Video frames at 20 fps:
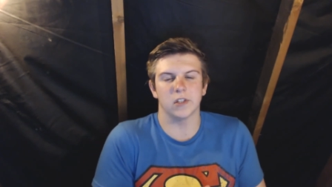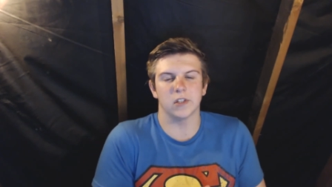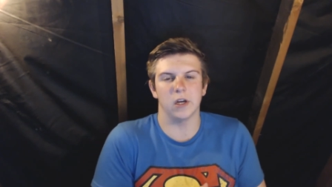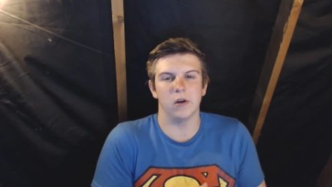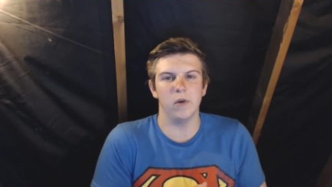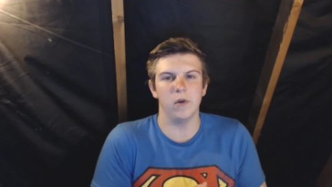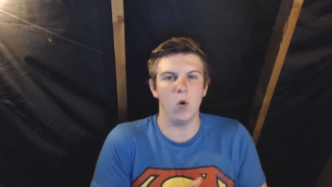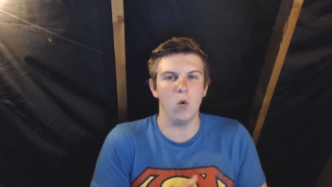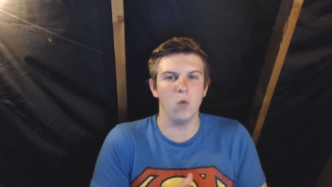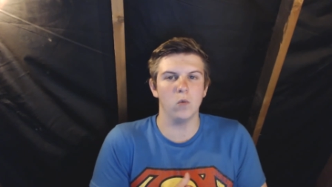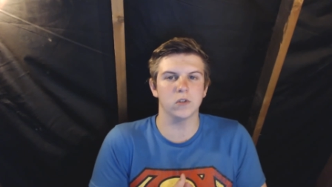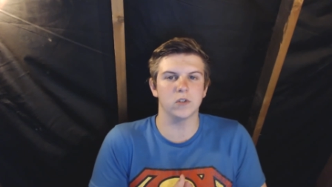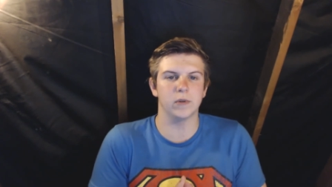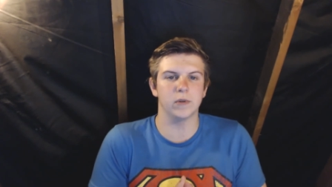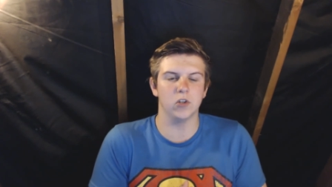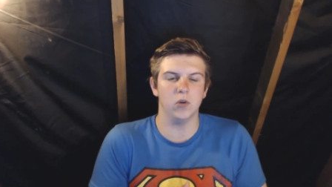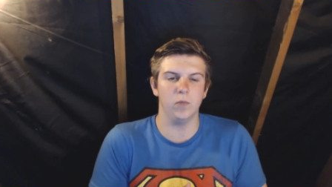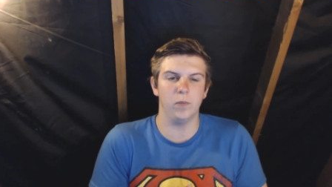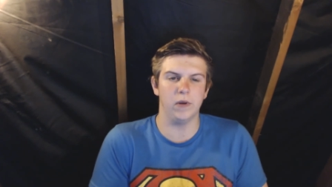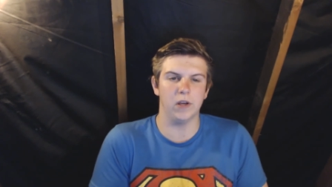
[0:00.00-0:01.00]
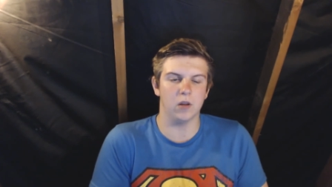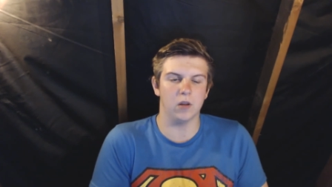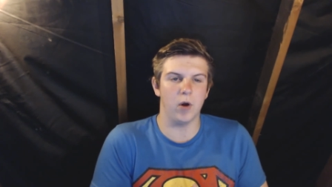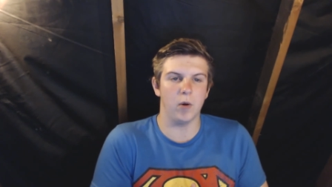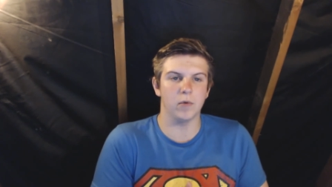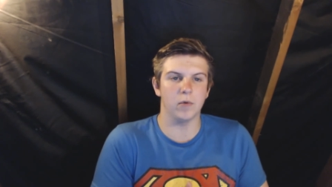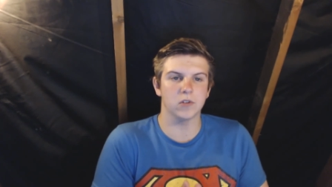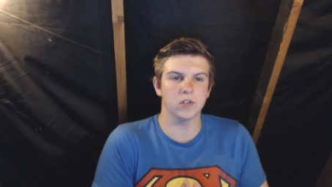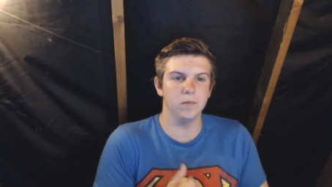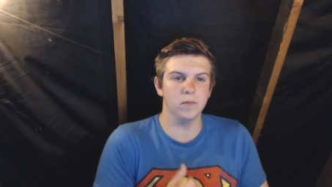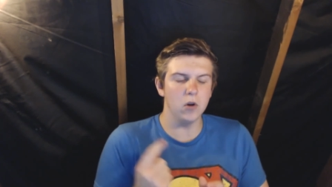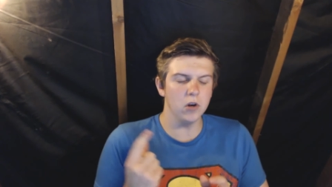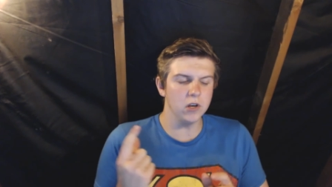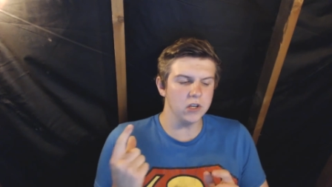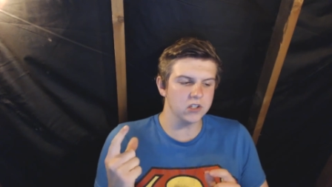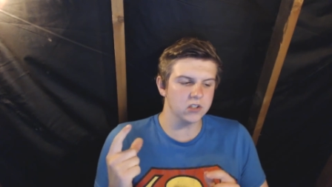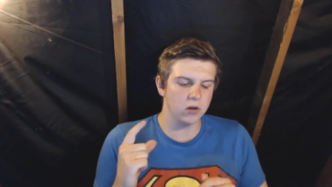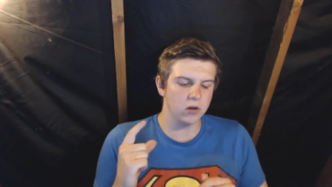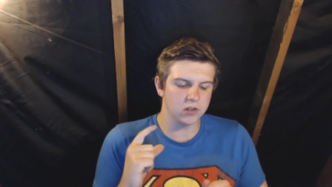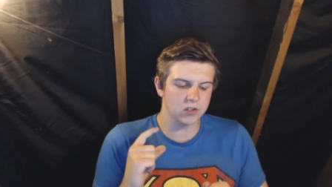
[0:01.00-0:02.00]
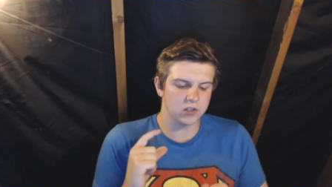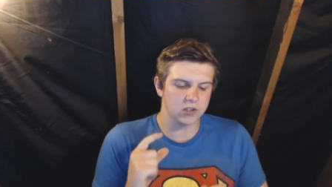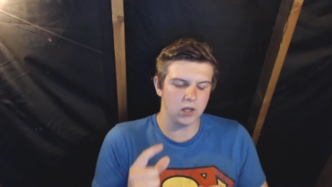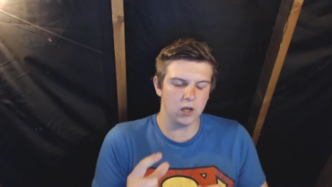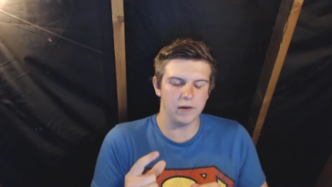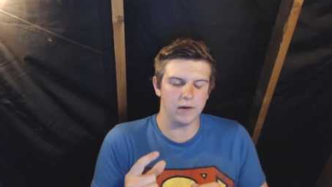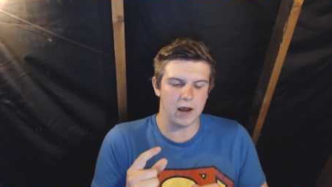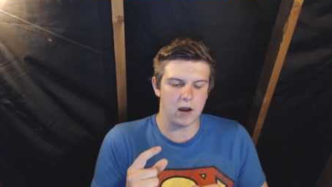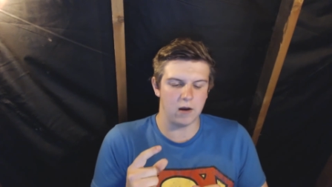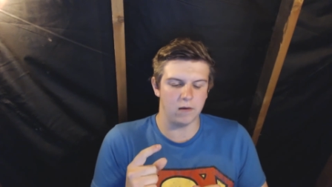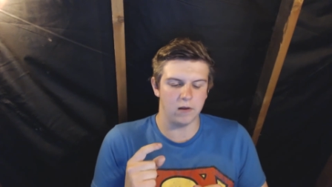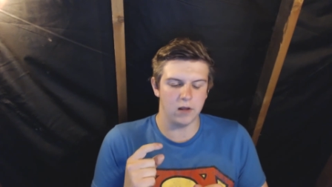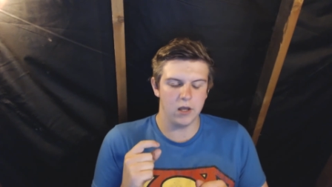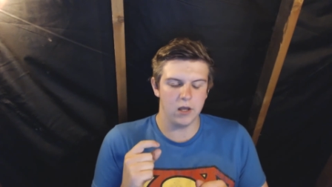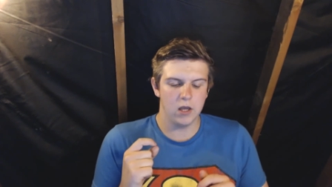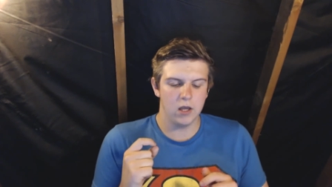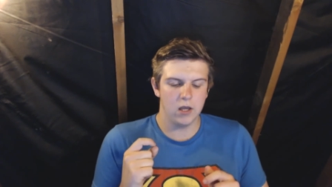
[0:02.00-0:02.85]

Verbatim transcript: So no one wants to be jumping at the moment, so money's starting to slow down.